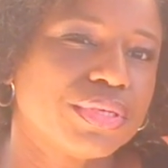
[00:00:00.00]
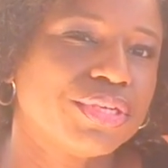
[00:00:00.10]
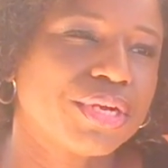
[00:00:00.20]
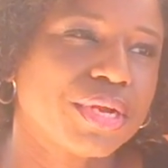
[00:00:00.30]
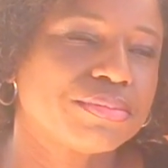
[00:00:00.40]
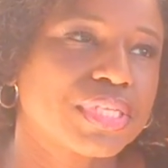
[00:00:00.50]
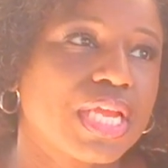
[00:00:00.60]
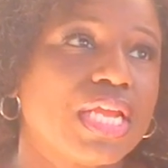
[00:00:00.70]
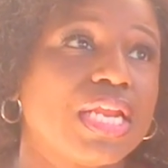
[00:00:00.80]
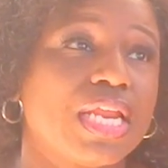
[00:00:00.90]
You know what I'm
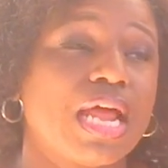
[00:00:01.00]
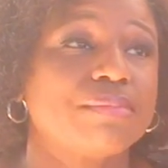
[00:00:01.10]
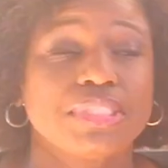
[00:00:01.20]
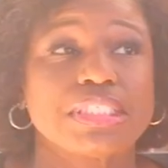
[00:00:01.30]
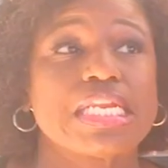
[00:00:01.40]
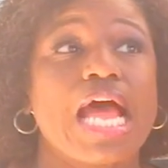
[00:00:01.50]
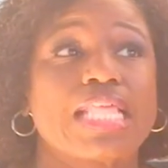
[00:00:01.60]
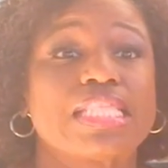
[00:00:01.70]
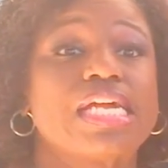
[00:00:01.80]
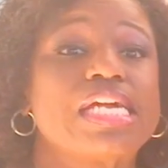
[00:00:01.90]
saying? And exactly. I'm just
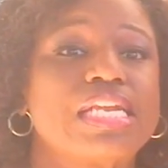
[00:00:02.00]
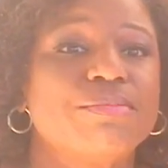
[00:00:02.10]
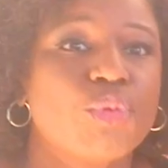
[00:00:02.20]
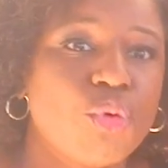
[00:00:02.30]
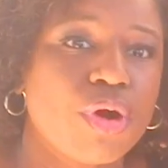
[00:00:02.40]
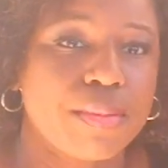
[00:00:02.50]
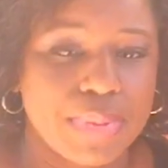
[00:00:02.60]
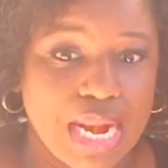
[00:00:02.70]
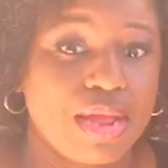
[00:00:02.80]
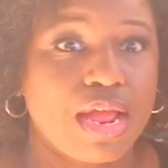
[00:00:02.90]
not there anymore,
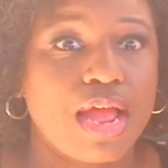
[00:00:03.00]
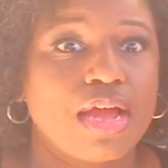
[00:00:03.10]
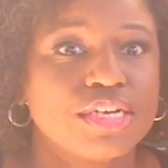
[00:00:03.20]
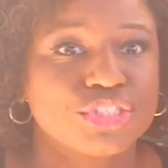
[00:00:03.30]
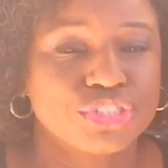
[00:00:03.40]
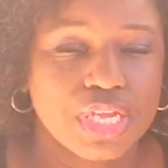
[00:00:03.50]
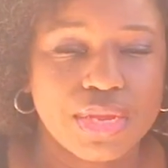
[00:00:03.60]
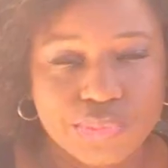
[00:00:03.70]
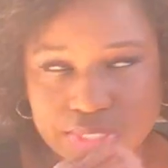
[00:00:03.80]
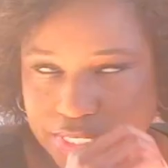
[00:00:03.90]
but I
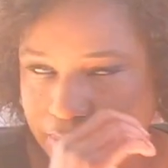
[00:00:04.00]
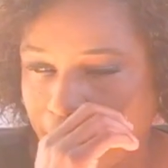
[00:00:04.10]
understand where she's